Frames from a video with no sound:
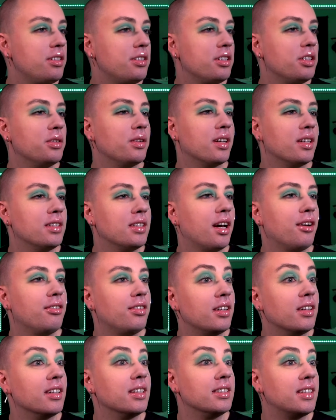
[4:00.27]
you can
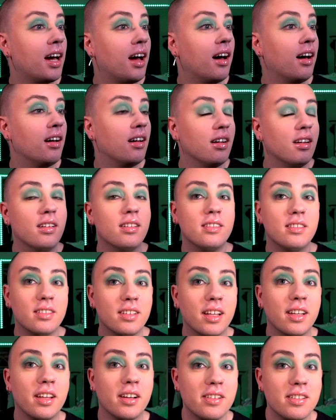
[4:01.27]
definitely tell
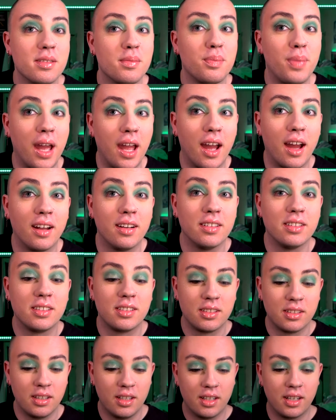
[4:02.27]
that there's a band.
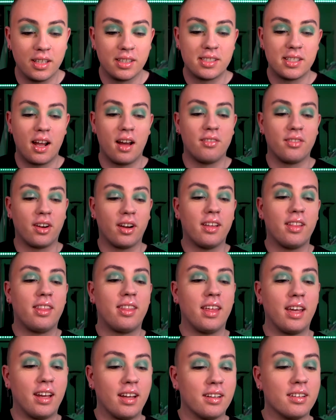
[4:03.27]
It's not very
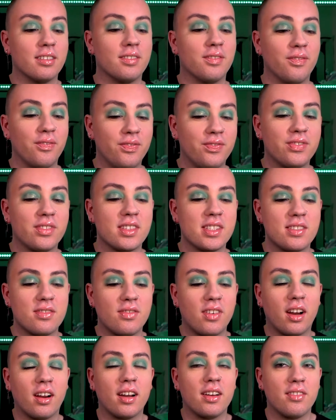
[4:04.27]
thin. It's
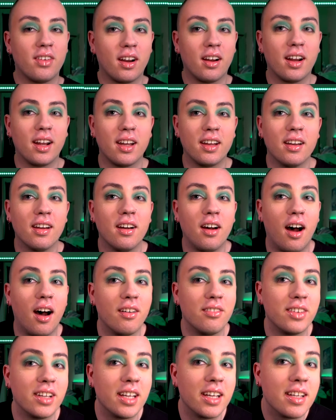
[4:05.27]
very, very
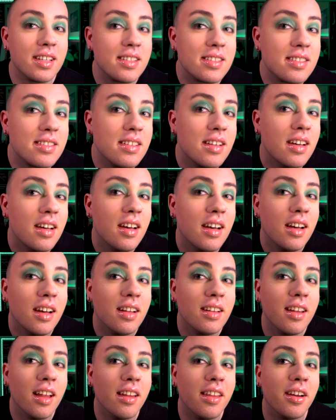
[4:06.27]
obvious
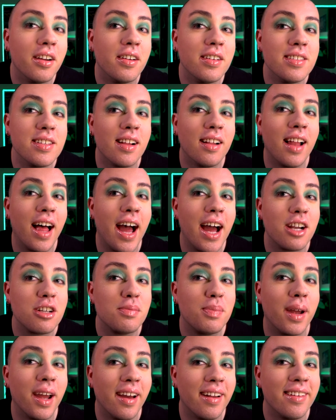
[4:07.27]
that there is a lash
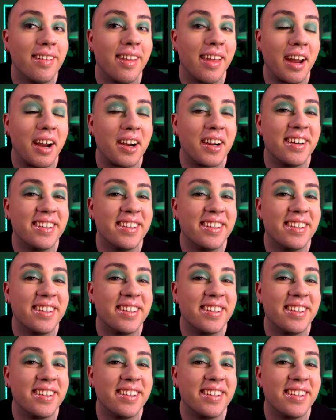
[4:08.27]
band there.